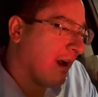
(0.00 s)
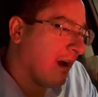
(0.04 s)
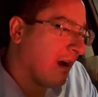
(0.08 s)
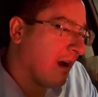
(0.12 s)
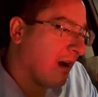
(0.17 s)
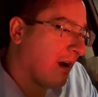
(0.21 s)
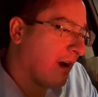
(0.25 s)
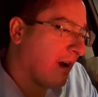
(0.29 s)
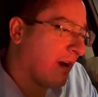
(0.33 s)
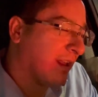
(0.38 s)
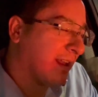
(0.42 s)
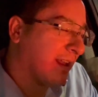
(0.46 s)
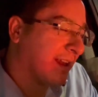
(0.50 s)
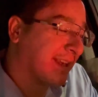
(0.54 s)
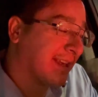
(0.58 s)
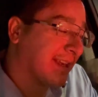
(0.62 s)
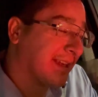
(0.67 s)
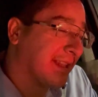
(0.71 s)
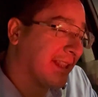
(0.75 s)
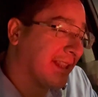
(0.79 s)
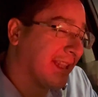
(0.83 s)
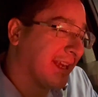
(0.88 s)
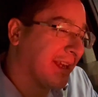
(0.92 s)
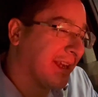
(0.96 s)
All I
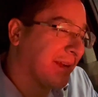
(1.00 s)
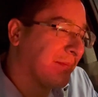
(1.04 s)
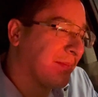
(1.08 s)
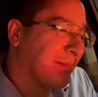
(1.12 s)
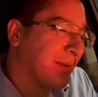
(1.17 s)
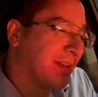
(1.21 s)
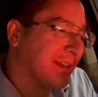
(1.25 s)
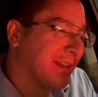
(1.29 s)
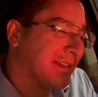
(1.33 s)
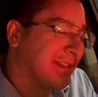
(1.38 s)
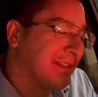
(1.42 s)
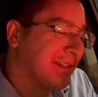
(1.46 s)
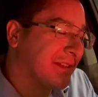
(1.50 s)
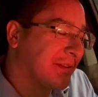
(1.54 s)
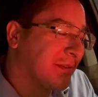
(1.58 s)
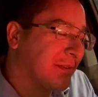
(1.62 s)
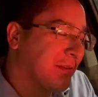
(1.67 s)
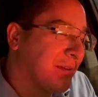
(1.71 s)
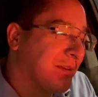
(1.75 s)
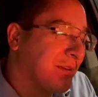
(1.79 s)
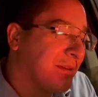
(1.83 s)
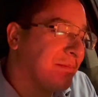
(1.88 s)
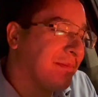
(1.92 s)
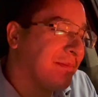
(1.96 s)
can think about is just
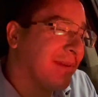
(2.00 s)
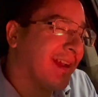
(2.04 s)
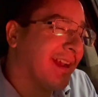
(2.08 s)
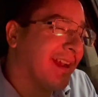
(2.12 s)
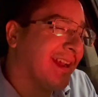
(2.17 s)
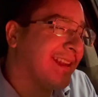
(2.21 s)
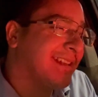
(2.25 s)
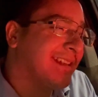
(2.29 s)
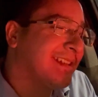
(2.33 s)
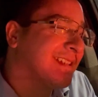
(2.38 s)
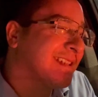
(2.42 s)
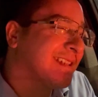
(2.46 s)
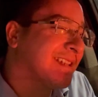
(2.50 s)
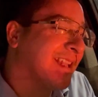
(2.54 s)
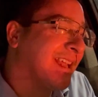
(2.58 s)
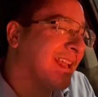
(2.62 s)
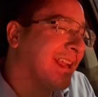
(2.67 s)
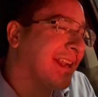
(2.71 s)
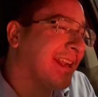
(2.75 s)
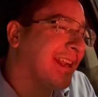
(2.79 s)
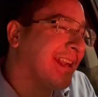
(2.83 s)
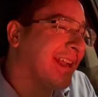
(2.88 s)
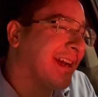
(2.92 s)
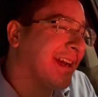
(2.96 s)
going to bed, just
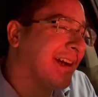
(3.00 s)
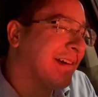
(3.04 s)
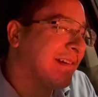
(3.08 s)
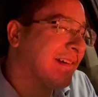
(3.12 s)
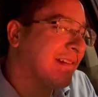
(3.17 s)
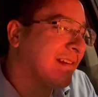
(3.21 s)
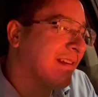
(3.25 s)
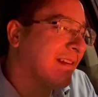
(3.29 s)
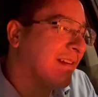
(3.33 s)
laying down.